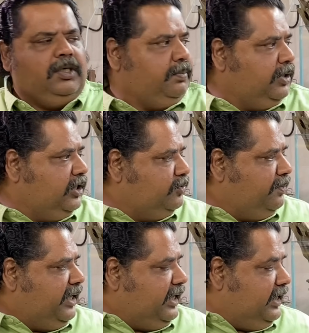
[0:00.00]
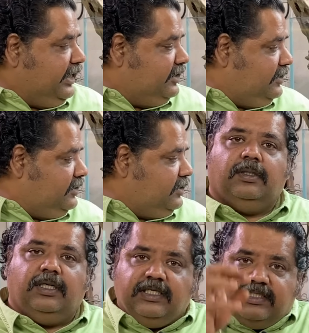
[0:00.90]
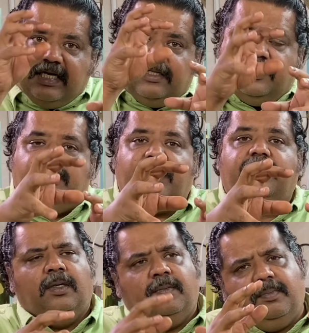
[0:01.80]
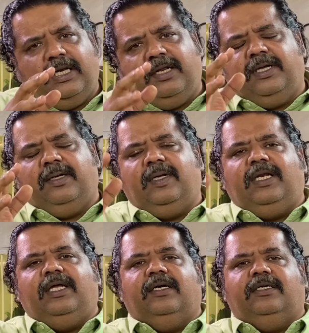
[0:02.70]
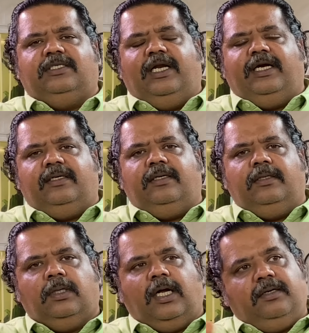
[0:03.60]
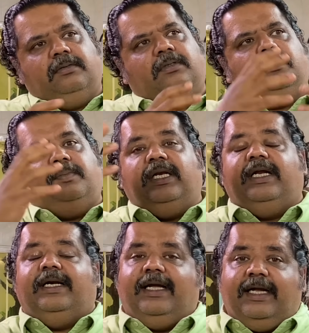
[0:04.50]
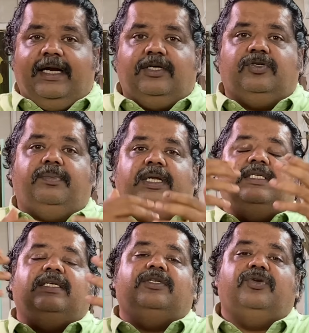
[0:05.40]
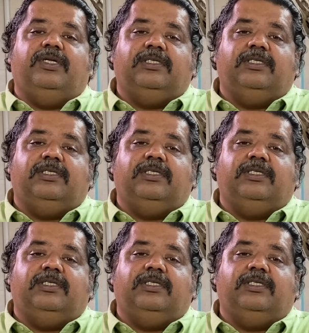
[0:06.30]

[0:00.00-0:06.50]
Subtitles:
Birds were making nests inside the tree. Many years later, and many decades or many centuries